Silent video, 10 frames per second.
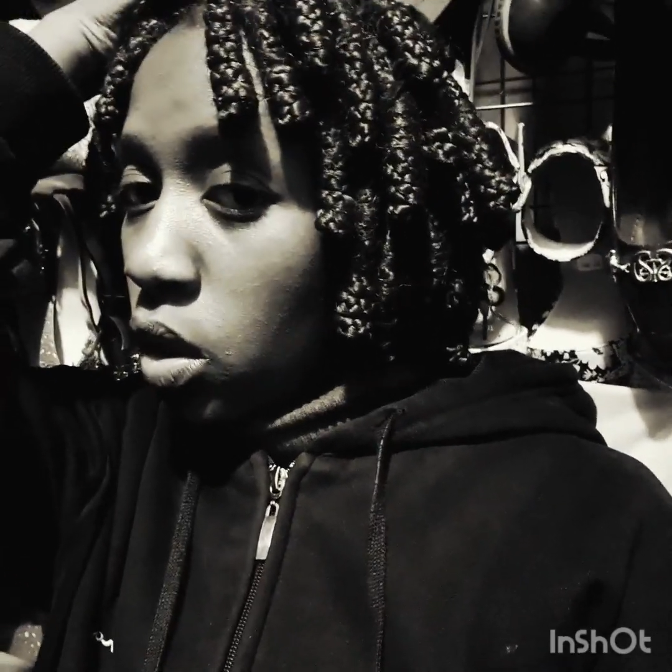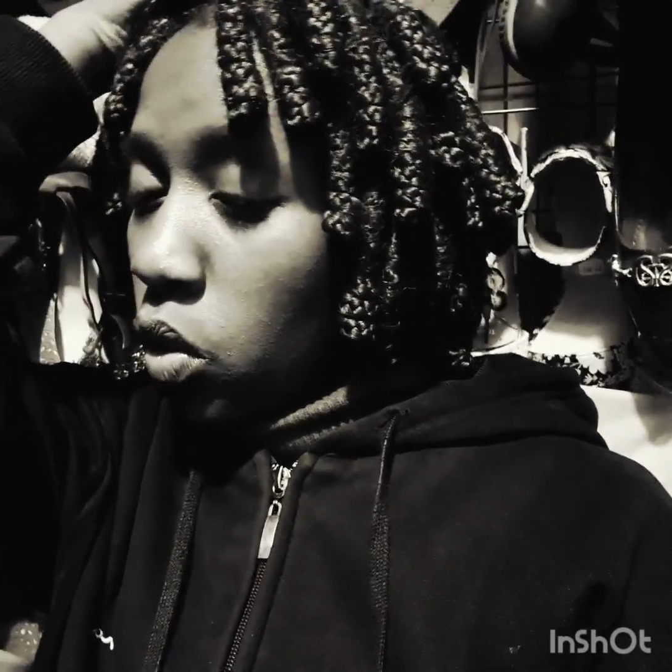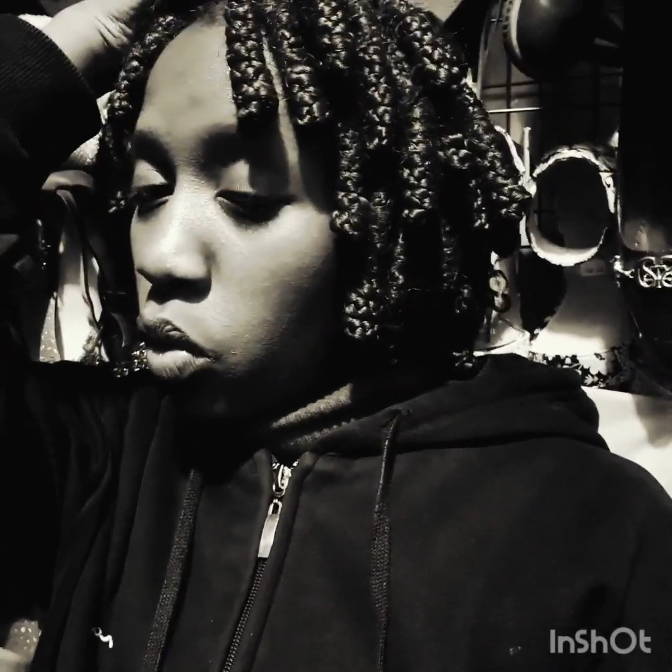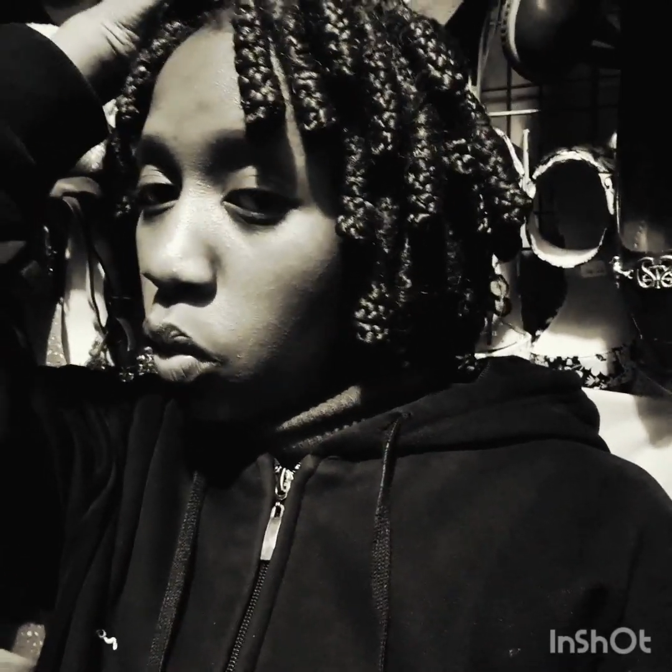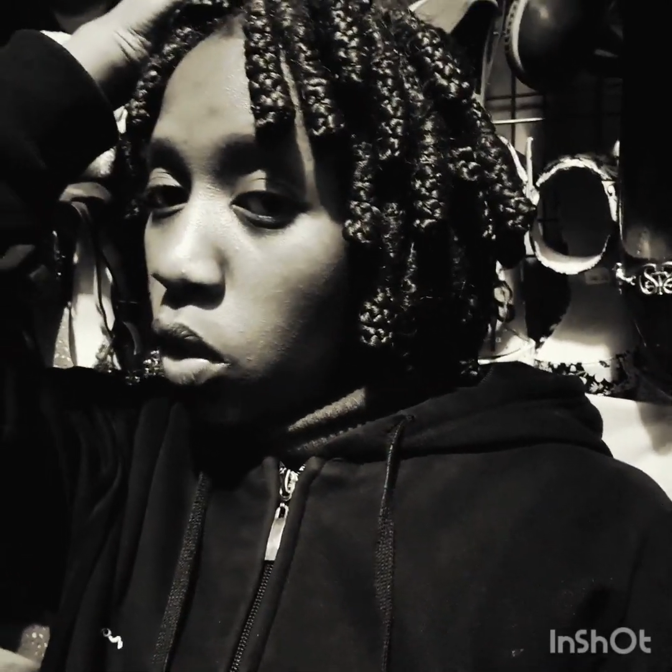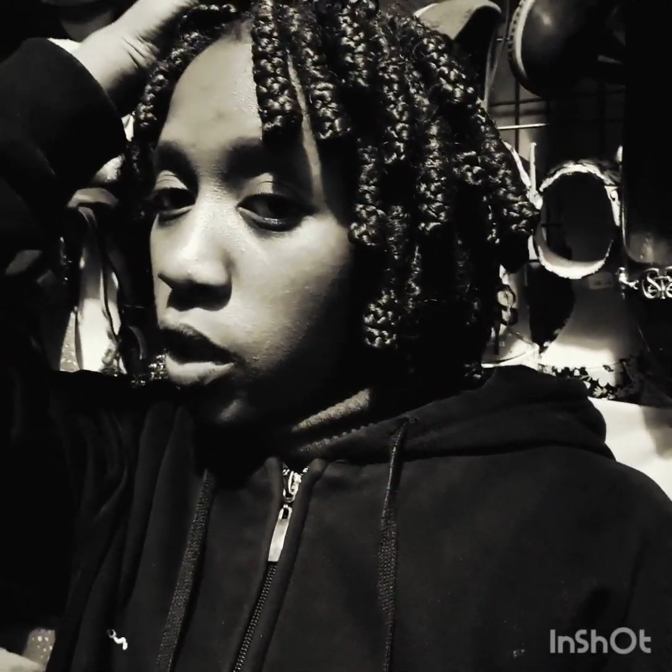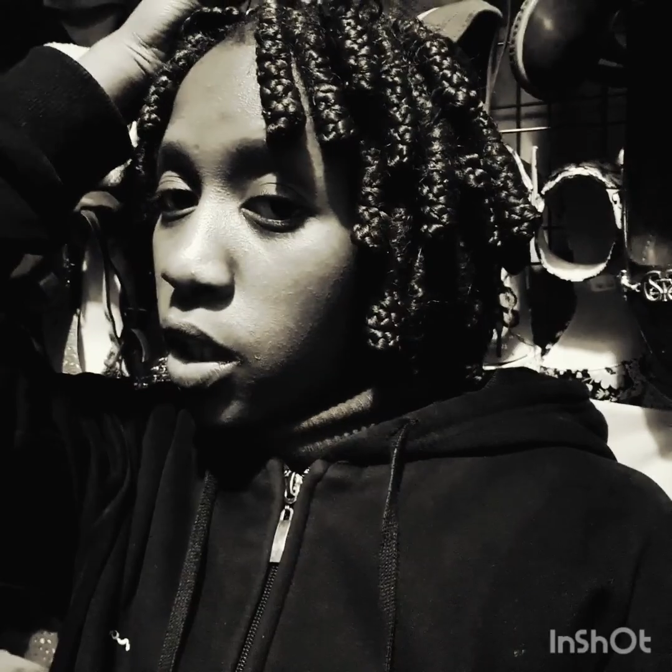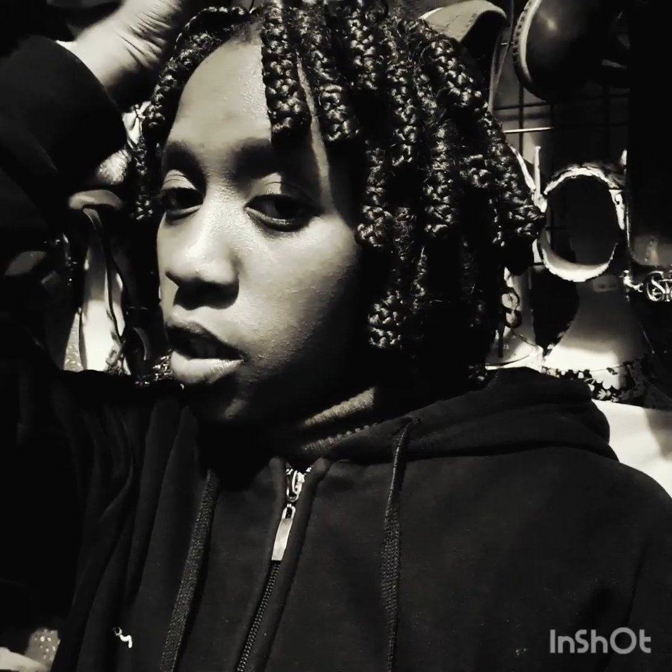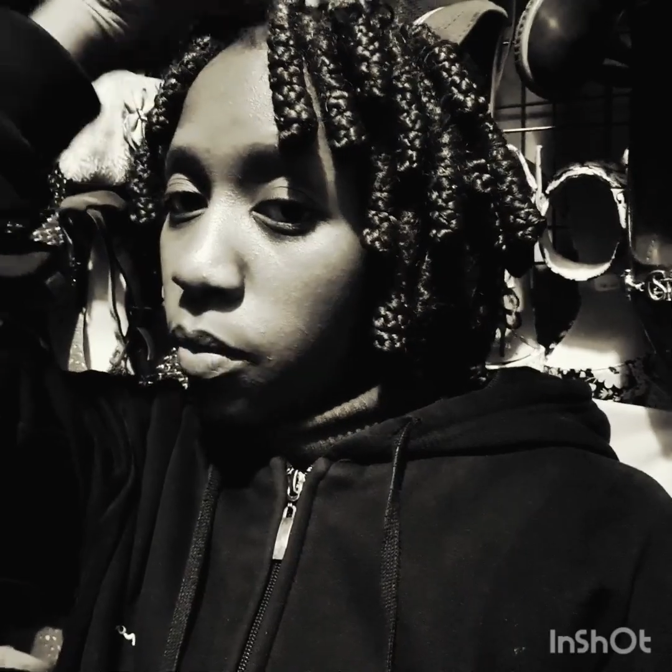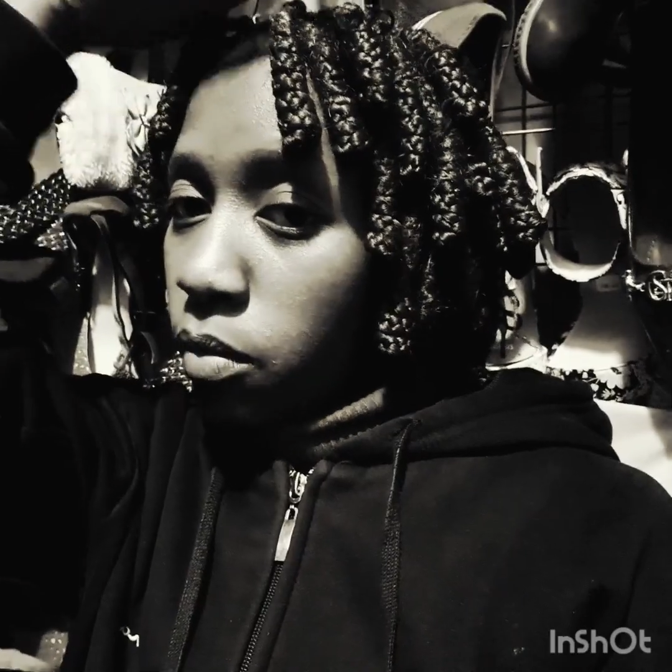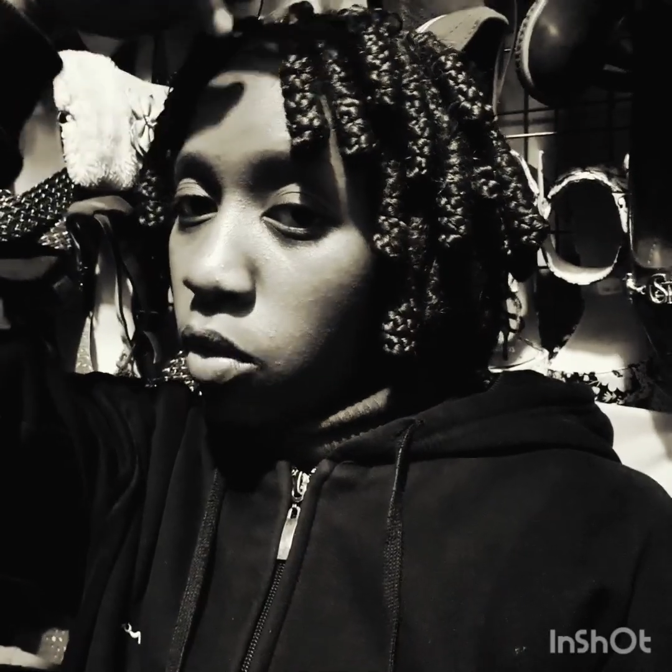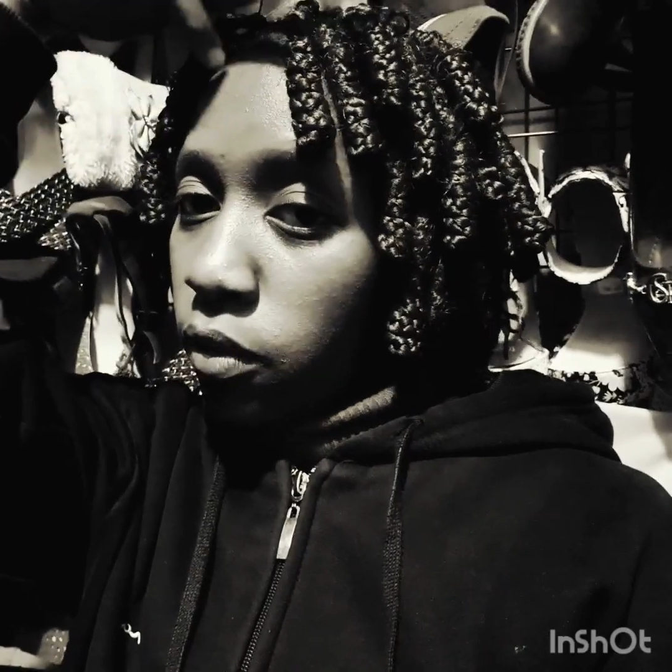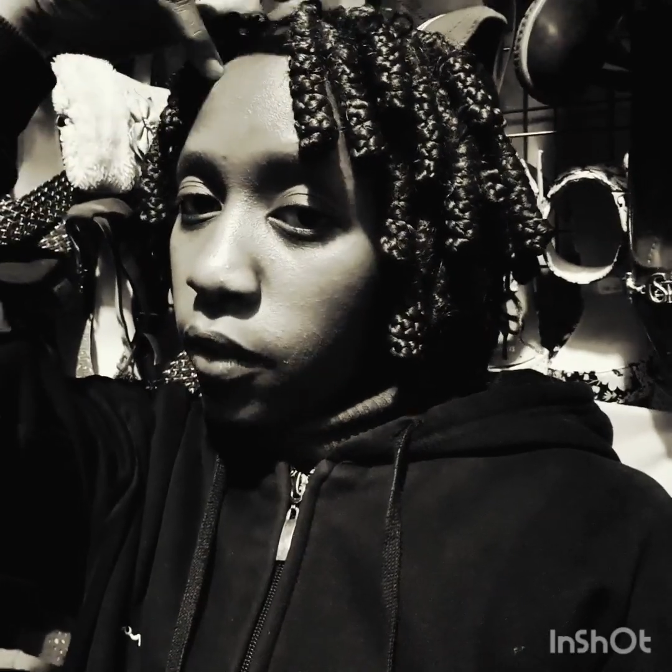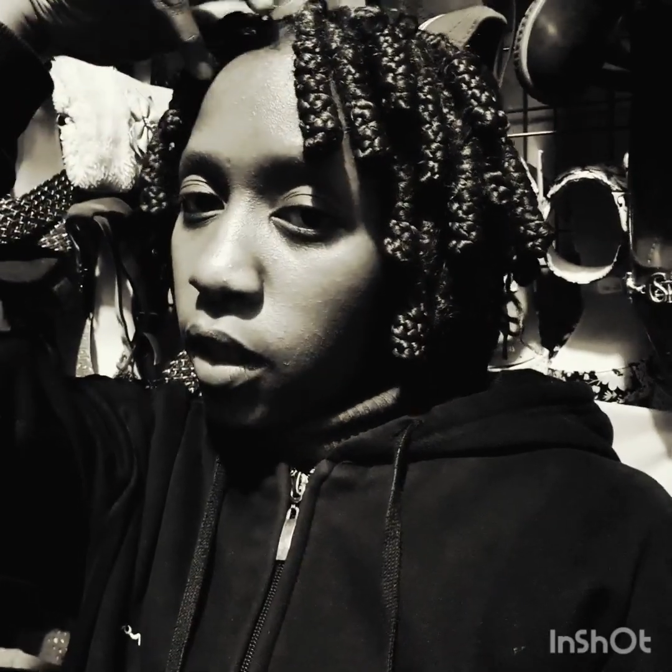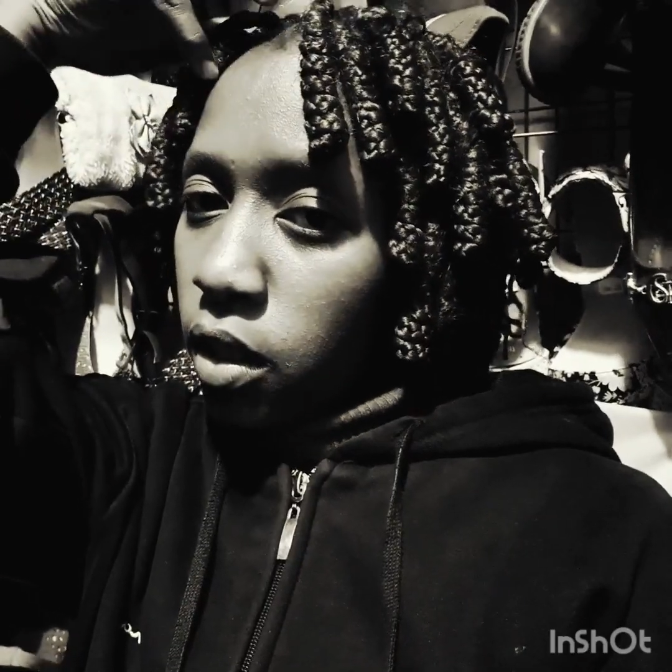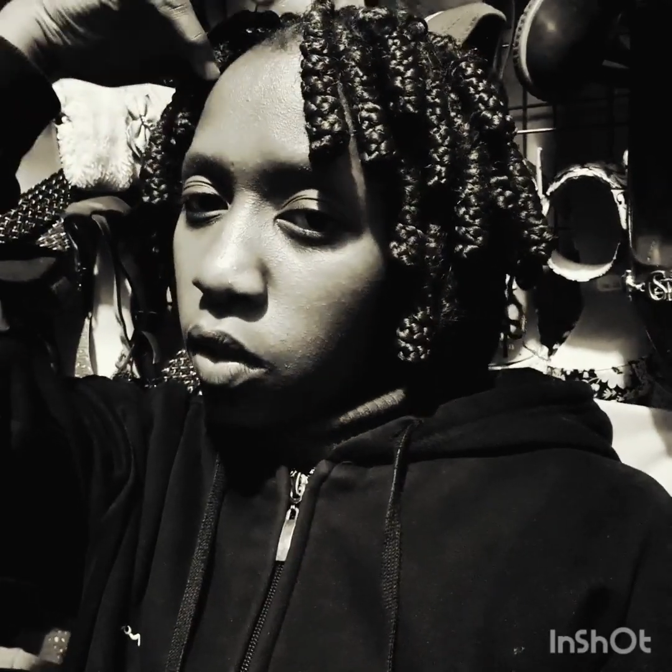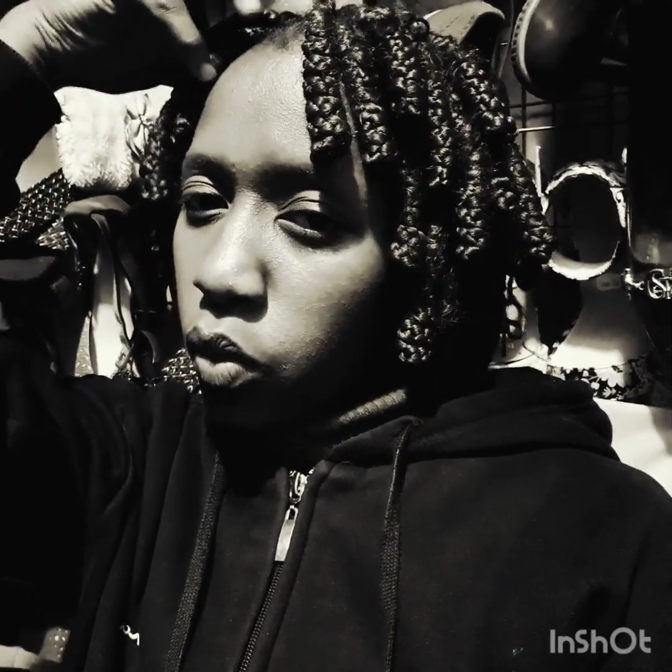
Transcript: We watched movies,